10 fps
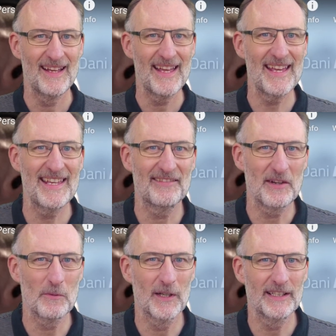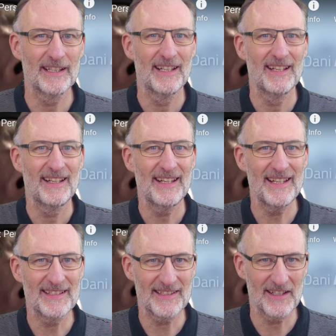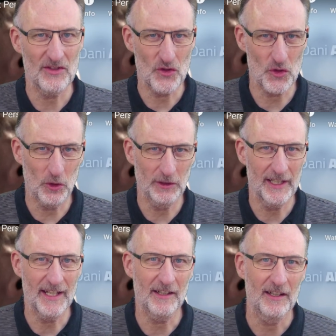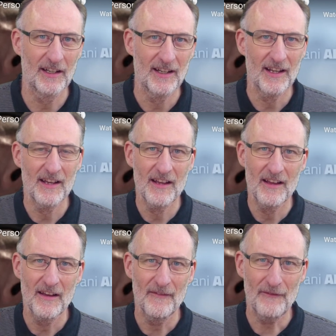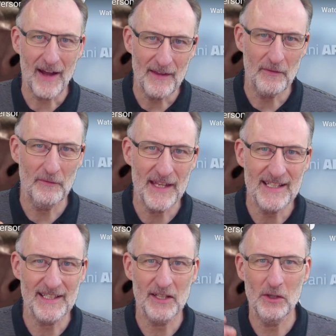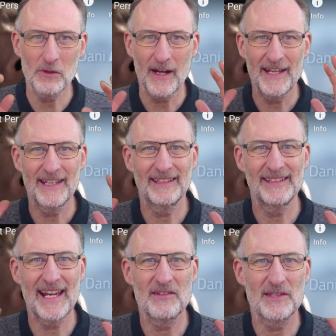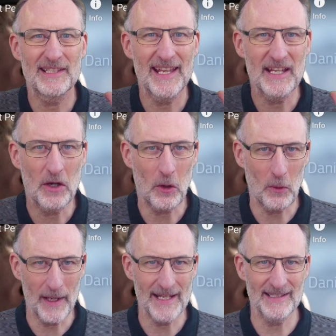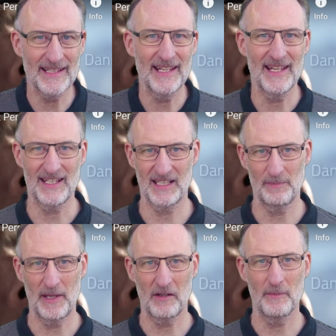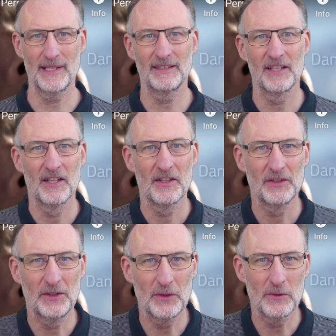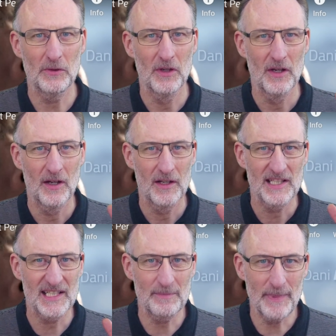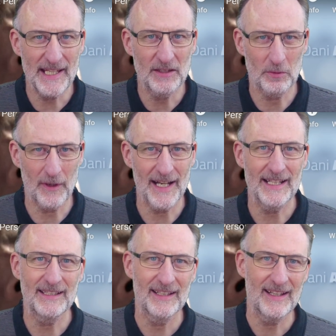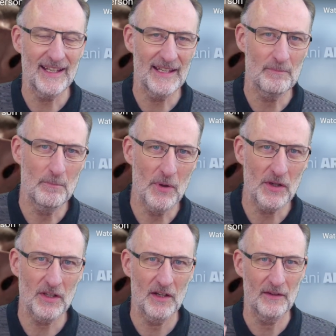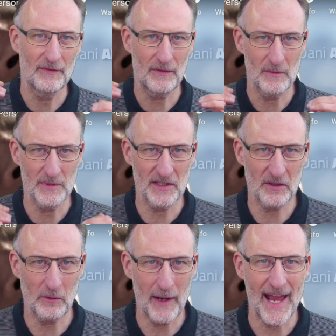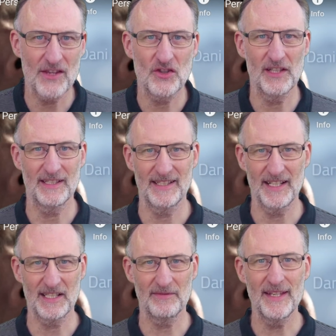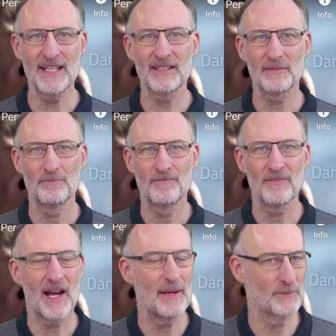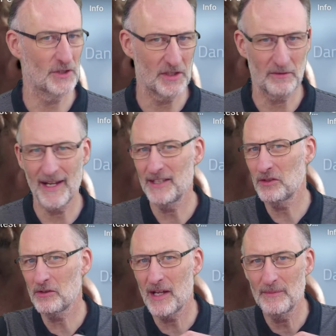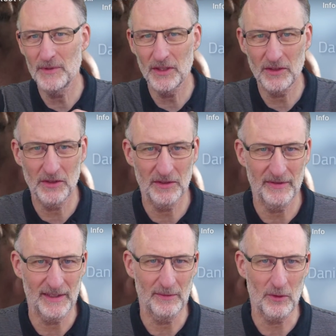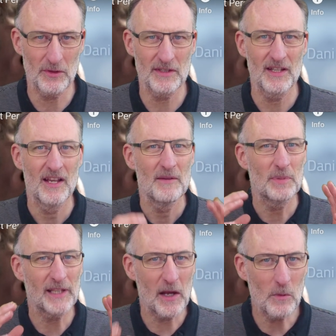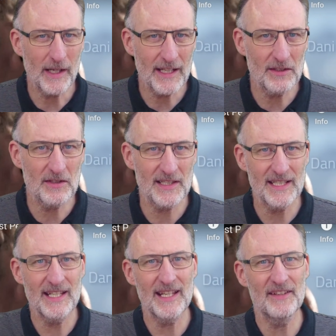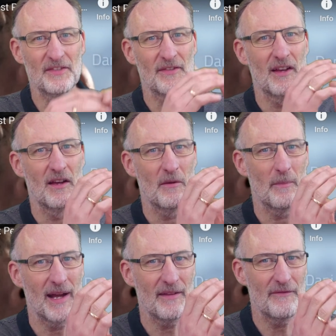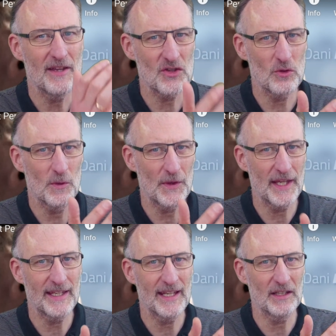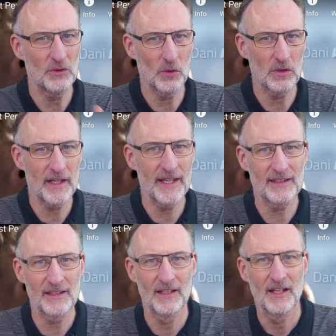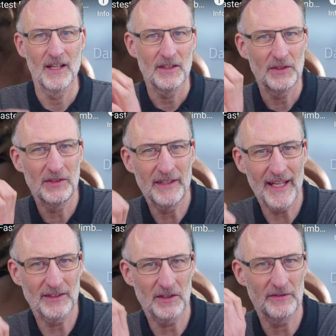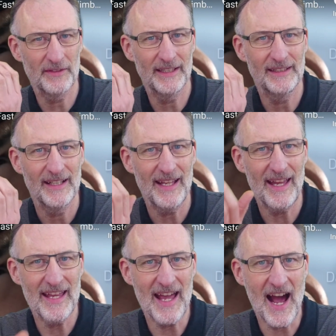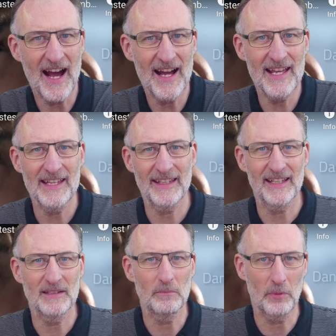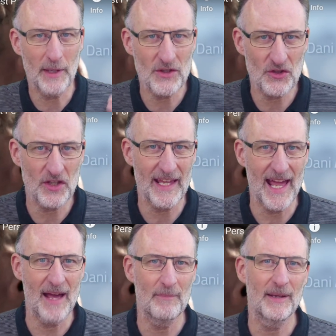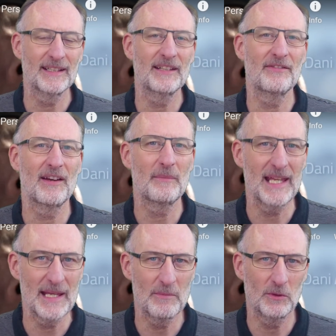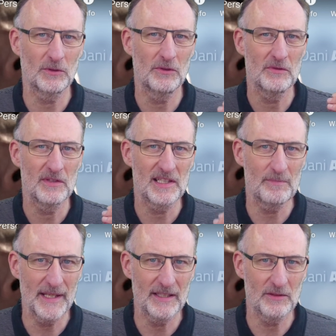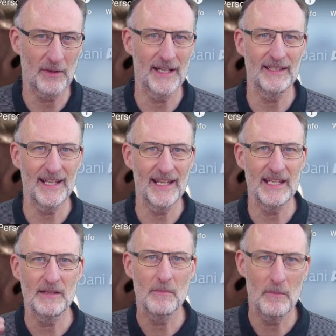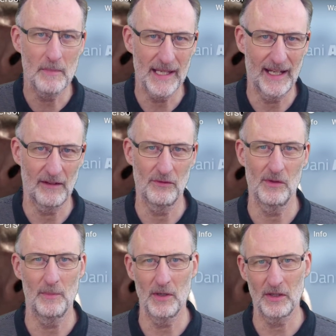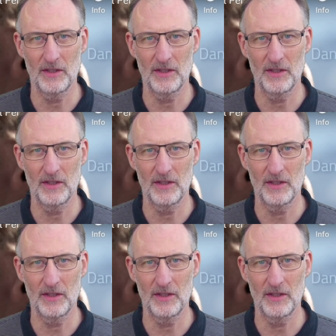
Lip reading: Hey everyone, it's Jolt here. 5 weeks ago, I announced a crazy experiment to speed write a book from scratch in 6 weeks. I'm not a writer, I'm not good with words, but I wanted to see if my visual thinking toolkit together with AI can bridge the gap and if I'm able to speed write a meaningful book.